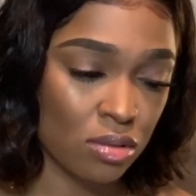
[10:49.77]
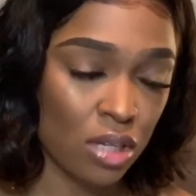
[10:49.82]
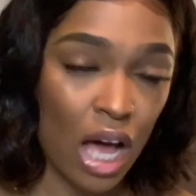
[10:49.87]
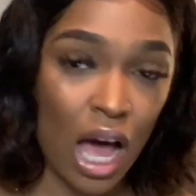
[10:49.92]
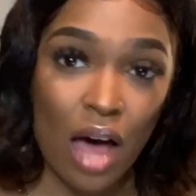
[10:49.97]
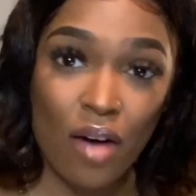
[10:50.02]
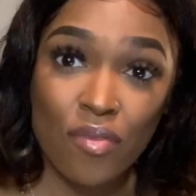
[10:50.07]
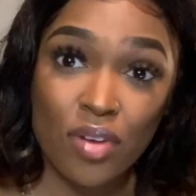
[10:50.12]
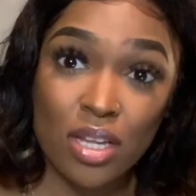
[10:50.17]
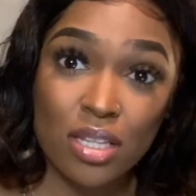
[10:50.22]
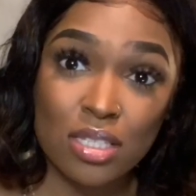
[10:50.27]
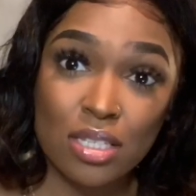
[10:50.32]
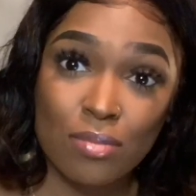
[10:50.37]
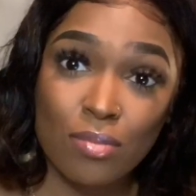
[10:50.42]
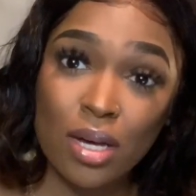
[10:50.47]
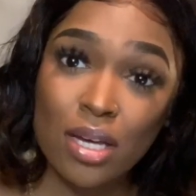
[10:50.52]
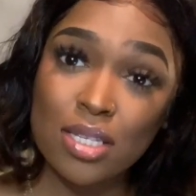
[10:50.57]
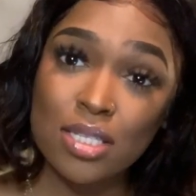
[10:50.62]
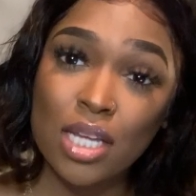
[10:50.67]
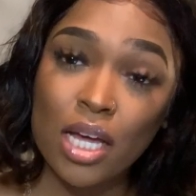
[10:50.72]
confidence in
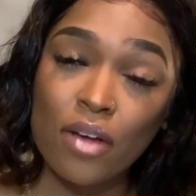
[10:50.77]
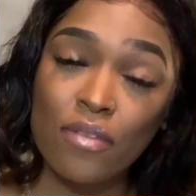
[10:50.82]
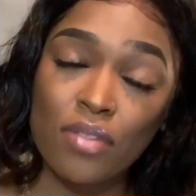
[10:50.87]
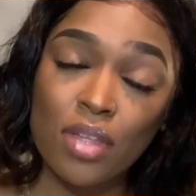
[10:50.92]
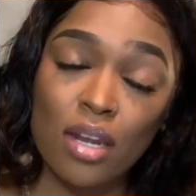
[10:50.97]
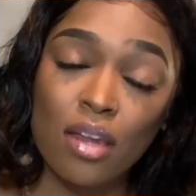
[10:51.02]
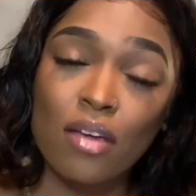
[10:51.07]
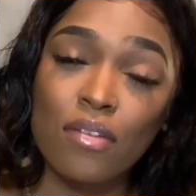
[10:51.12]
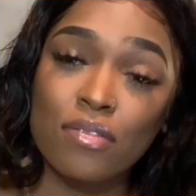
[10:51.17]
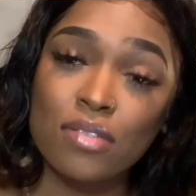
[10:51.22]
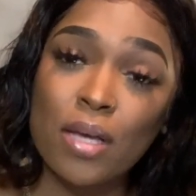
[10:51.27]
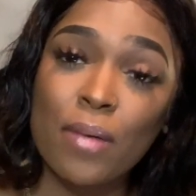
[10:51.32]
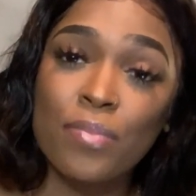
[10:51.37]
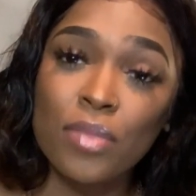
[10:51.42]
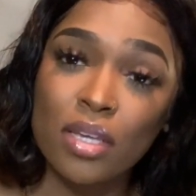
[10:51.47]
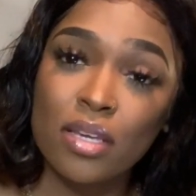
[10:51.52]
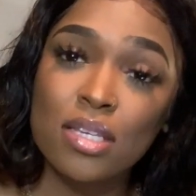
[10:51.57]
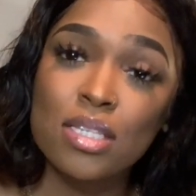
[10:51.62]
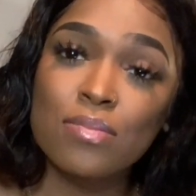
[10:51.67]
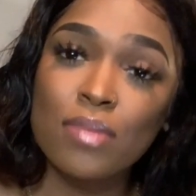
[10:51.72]
myself that if
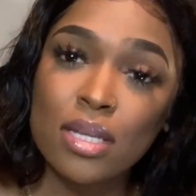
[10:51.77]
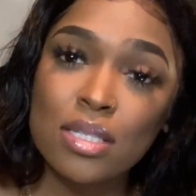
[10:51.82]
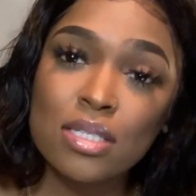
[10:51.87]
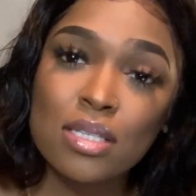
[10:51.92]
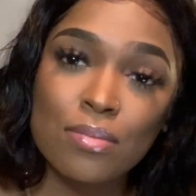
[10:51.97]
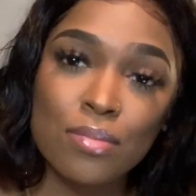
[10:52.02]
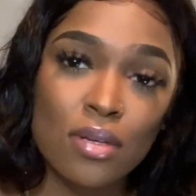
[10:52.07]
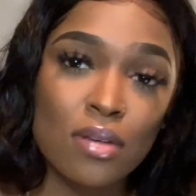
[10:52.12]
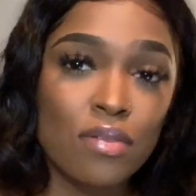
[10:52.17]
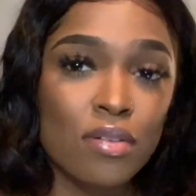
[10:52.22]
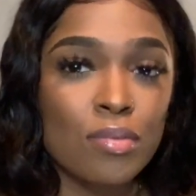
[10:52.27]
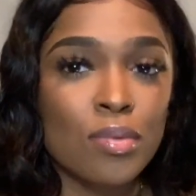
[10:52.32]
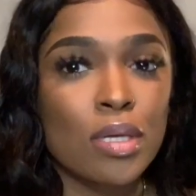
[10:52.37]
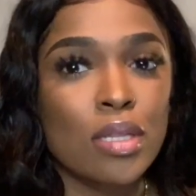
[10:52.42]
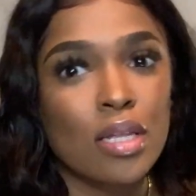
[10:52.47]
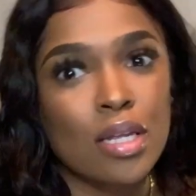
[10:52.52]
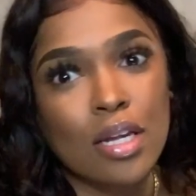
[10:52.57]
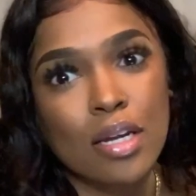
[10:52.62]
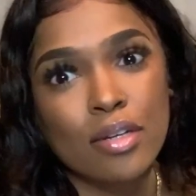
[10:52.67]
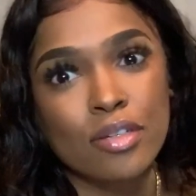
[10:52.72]
something is meant to be for me,
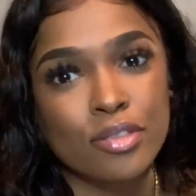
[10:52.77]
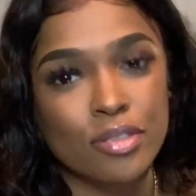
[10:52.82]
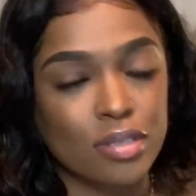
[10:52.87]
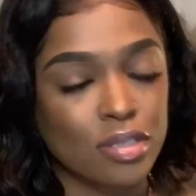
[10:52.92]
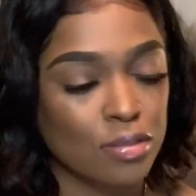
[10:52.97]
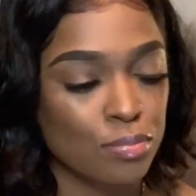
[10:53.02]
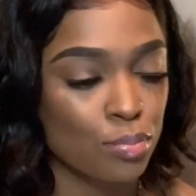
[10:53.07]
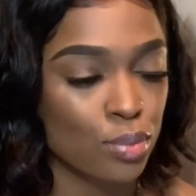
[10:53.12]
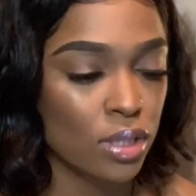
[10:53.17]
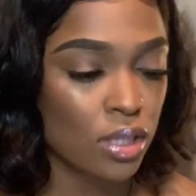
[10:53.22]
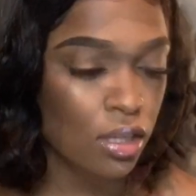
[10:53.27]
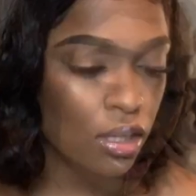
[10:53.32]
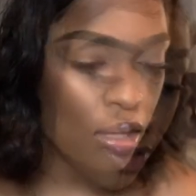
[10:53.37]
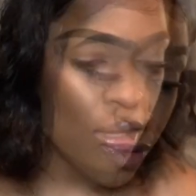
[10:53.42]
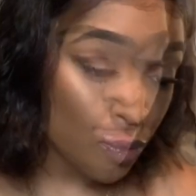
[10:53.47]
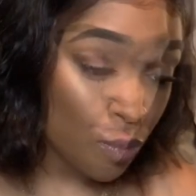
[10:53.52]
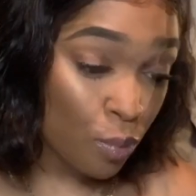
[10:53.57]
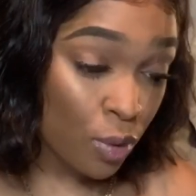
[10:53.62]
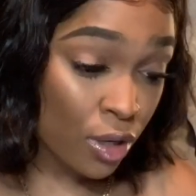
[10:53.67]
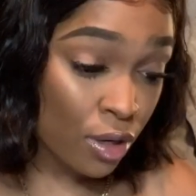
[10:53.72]
then it'll just be. What
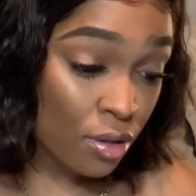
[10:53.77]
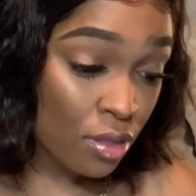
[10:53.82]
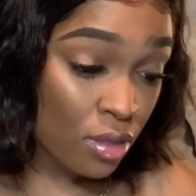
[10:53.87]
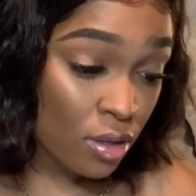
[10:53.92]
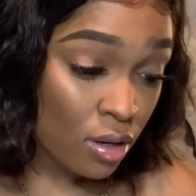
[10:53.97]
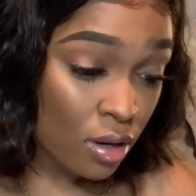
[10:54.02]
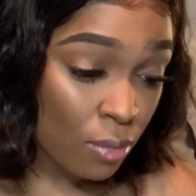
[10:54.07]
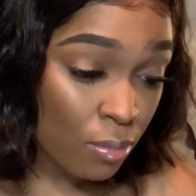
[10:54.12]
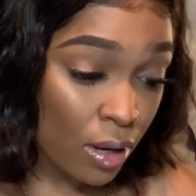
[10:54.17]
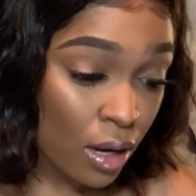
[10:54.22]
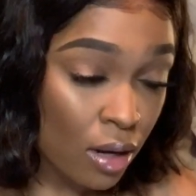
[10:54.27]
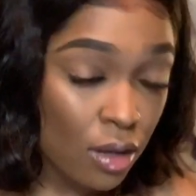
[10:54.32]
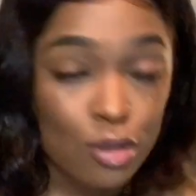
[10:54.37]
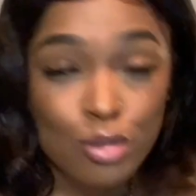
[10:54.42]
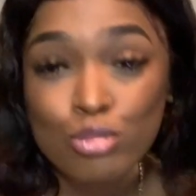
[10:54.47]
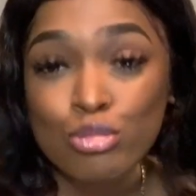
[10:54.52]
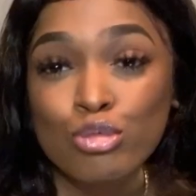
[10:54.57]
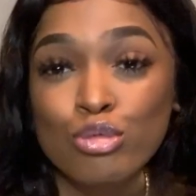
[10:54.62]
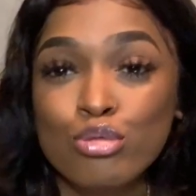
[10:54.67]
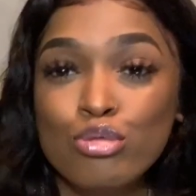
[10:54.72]
is worth it about?
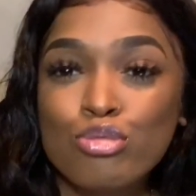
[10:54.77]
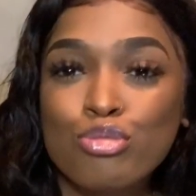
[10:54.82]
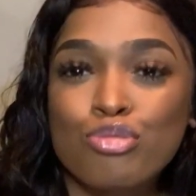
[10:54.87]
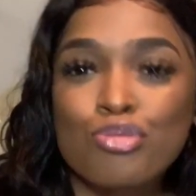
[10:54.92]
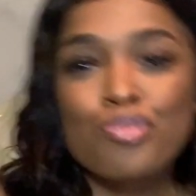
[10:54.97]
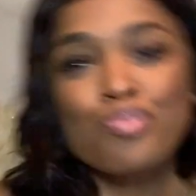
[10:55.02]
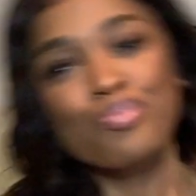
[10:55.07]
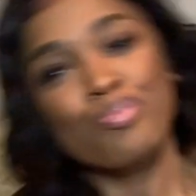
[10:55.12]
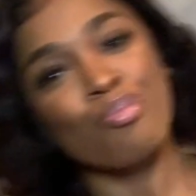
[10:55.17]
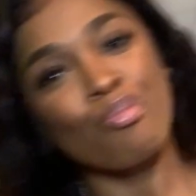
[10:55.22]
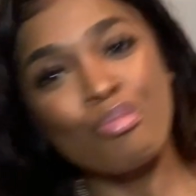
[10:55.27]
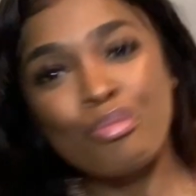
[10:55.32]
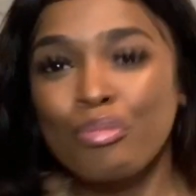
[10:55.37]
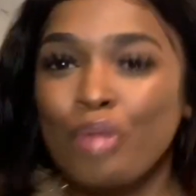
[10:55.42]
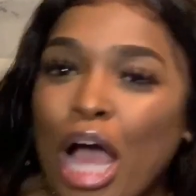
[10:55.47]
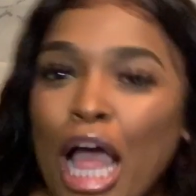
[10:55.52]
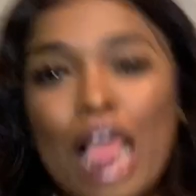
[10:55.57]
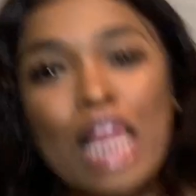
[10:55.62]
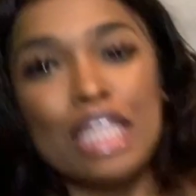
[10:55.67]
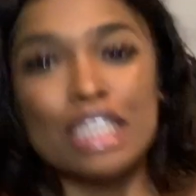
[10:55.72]

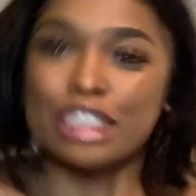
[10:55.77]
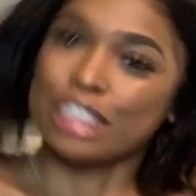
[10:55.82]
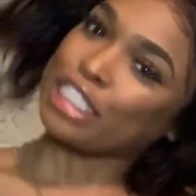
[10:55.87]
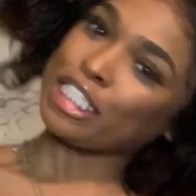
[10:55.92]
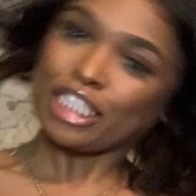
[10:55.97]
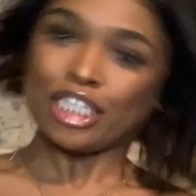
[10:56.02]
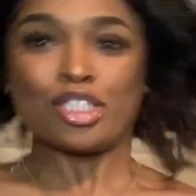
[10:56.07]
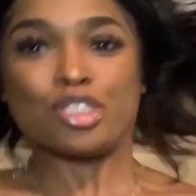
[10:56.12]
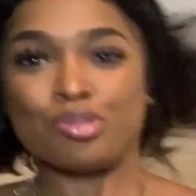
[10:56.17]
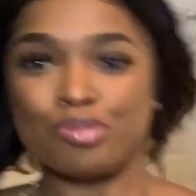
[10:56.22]
Getting the